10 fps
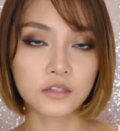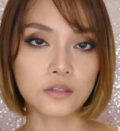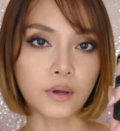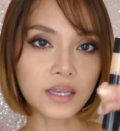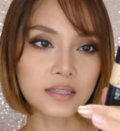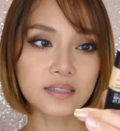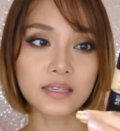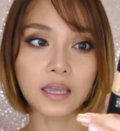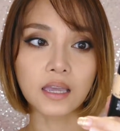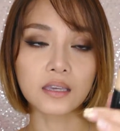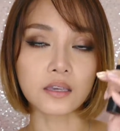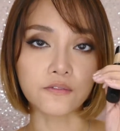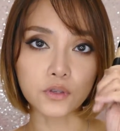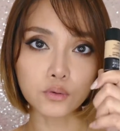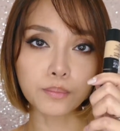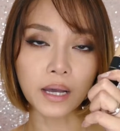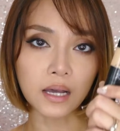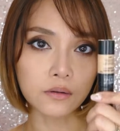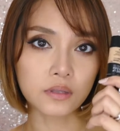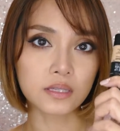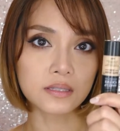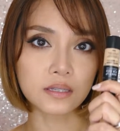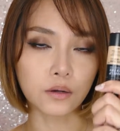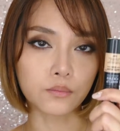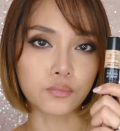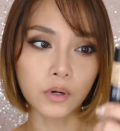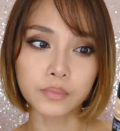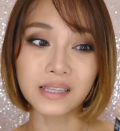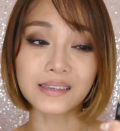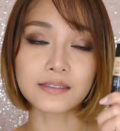So I can say if you powder this down properly,